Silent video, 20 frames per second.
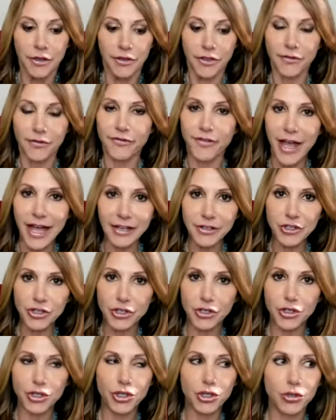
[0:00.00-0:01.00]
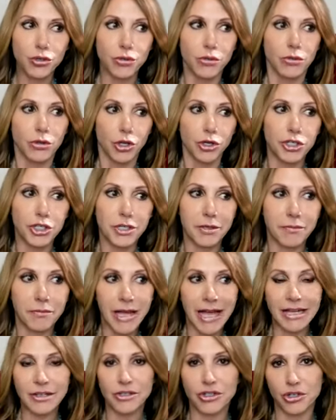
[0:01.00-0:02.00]
The faster you learn to
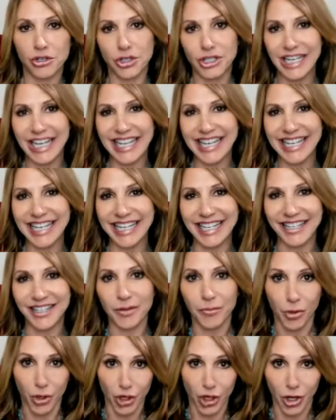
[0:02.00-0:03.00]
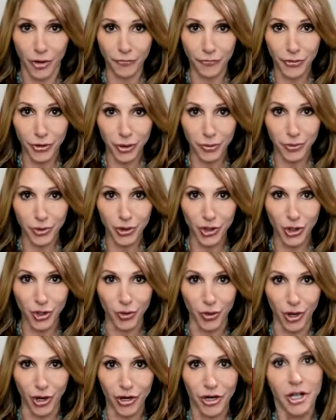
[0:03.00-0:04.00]
master dating, the more comfortable
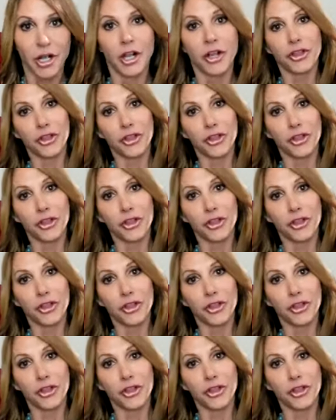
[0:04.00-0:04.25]
you are.